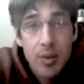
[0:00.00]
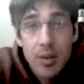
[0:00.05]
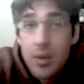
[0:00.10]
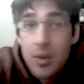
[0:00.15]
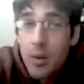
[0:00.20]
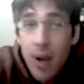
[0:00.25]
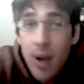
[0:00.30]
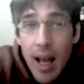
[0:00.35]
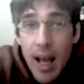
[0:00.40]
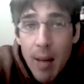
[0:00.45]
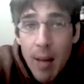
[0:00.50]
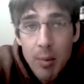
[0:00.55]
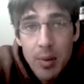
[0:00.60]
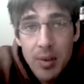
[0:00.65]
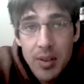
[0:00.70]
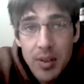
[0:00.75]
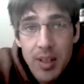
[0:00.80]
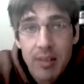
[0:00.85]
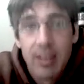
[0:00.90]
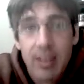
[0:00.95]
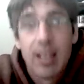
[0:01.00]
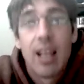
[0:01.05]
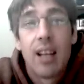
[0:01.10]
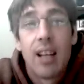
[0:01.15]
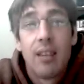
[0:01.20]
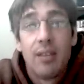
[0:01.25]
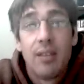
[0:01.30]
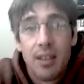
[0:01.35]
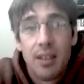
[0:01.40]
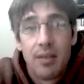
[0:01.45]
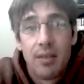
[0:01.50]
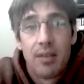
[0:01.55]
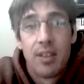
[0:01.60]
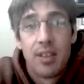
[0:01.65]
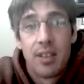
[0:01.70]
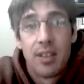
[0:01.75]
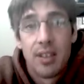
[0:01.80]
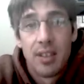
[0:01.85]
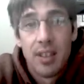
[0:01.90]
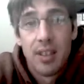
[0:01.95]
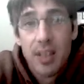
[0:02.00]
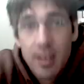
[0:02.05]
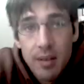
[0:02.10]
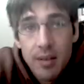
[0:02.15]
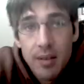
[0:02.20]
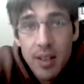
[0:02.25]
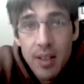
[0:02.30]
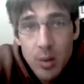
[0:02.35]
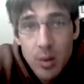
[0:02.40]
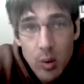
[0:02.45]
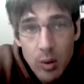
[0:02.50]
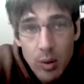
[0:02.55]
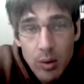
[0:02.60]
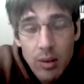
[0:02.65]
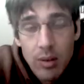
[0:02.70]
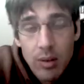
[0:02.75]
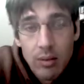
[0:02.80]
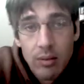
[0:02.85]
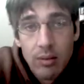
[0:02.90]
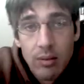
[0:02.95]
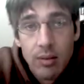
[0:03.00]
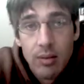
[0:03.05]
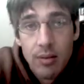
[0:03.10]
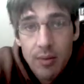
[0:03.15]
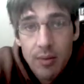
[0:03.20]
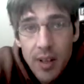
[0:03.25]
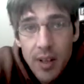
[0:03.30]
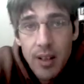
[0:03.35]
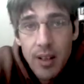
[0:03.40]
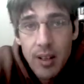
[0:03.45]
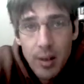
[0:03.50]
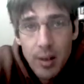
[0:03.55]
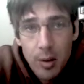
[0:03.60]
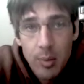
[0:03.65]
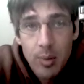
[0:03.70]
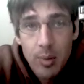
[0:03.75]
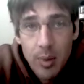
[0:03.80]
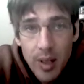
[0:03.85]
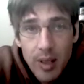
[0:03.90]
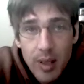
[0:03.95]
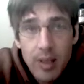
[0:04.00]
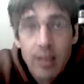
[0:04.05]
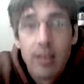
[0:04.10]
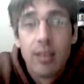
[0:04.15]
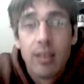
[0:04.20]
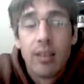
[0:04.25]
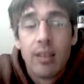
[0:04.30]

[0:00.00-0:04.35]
Two apples have a lot of differences, individual fingerprint